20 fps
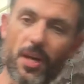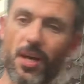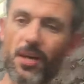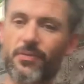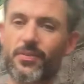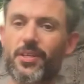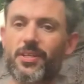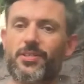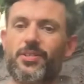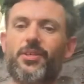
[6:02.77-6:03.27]
off,
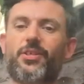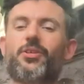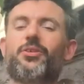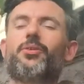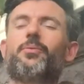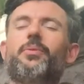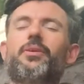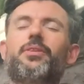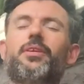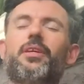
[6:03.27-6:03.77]
because
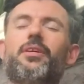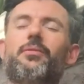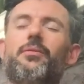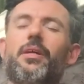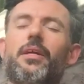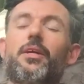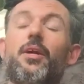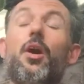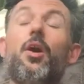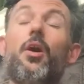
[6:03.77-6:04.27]
you'll be thinking
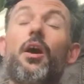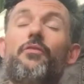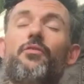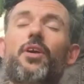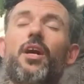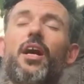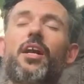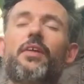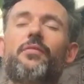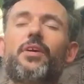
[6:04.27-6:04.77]
like, oh, I
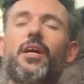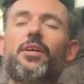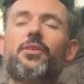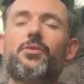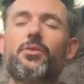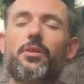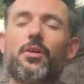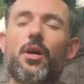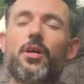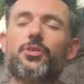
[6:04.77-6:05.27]
forgot I've got to
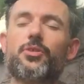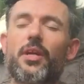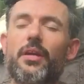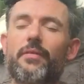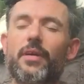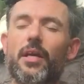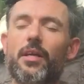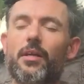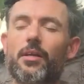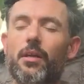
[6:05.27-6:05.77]
do the laundry, and
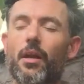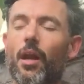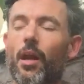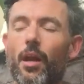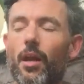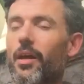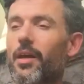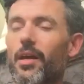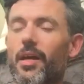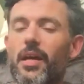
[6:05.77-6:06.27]
I've got
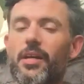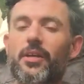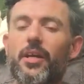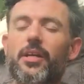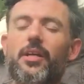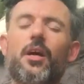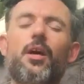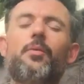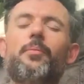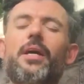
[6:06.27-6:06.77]
to
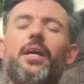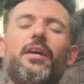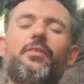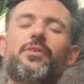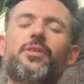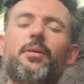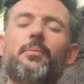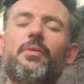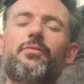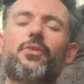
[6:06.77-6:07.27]
like, oh man,
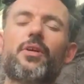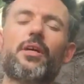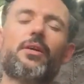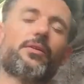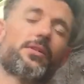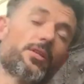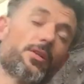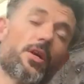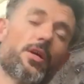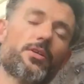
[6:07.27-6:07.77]
every time I forget
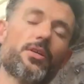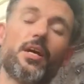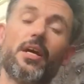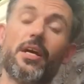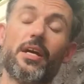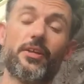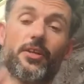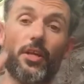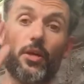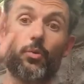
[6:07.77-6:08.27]
to do the laundry,
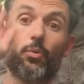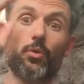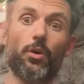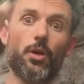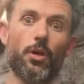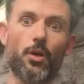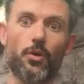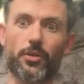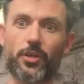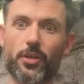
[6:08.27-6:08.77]
and you're like,
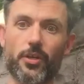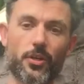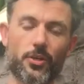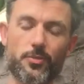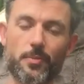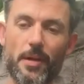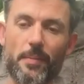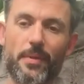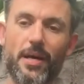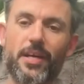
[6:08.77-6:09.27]
whoa, there
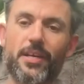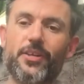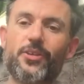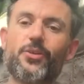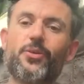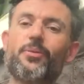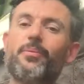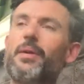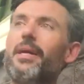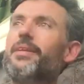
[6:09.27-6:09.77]
goes my mind, and
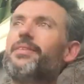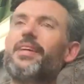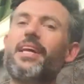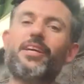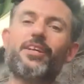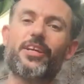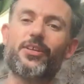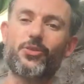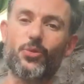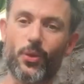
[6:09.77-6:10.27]
it may
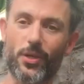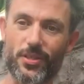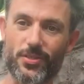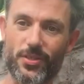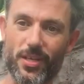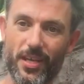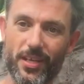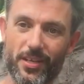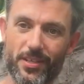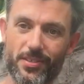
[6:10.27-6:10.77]
take like 20
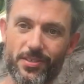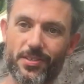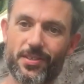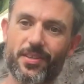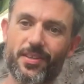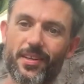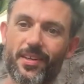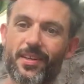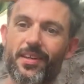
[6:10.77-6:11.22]
seconds,